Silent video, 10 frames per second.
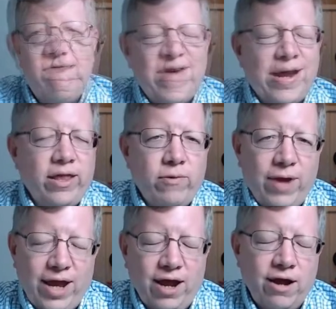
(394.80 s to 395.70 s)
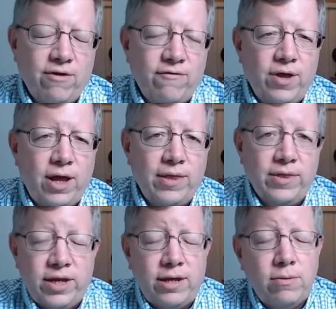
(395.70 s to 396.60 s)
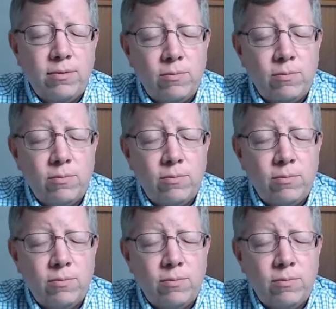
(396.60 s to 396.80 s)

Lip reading: And finally, we have on the